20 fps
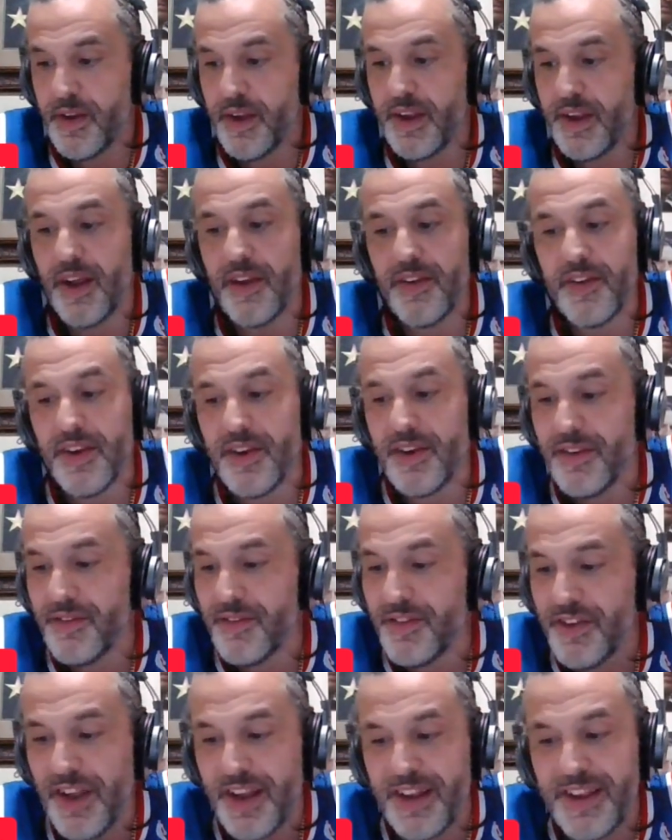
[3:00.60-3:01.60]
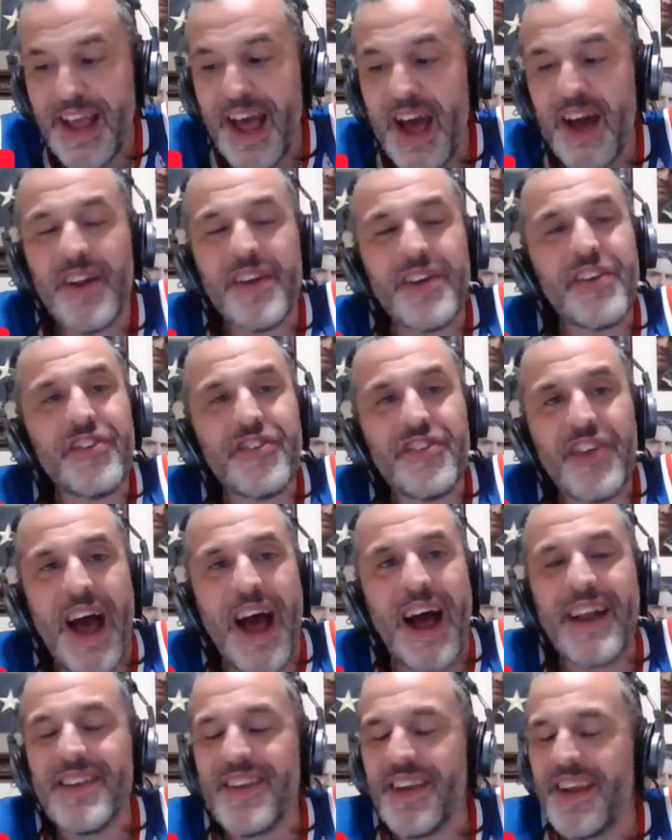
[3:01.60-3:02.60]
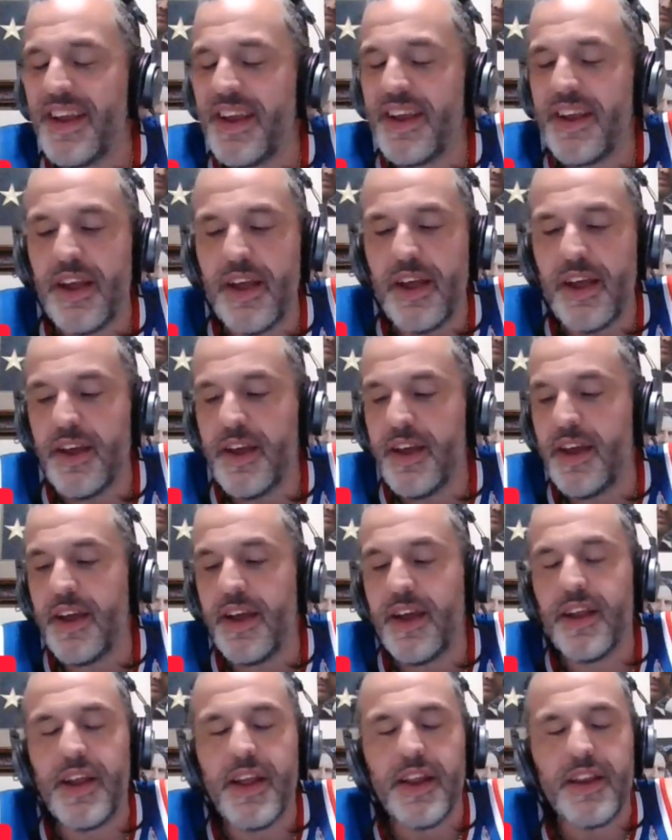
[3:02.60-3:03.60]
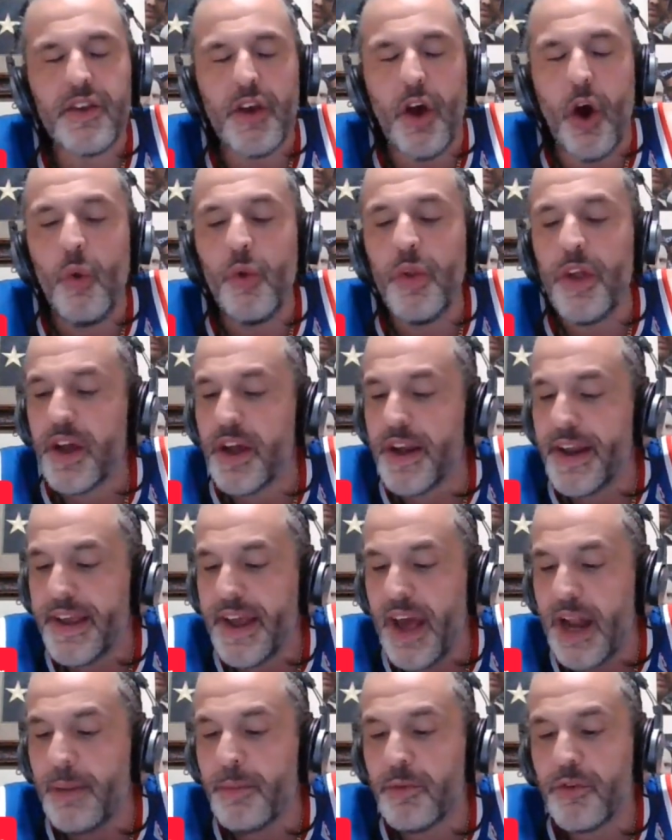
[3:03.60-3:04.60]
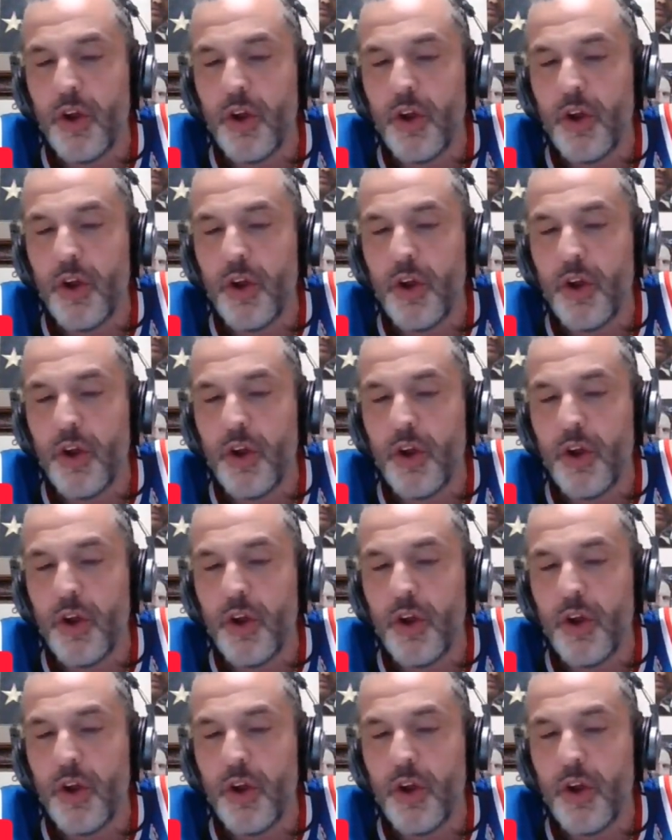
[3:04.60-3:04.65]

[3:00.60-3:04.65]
he doesn't sit down on his shots. It, it, it's only going to get him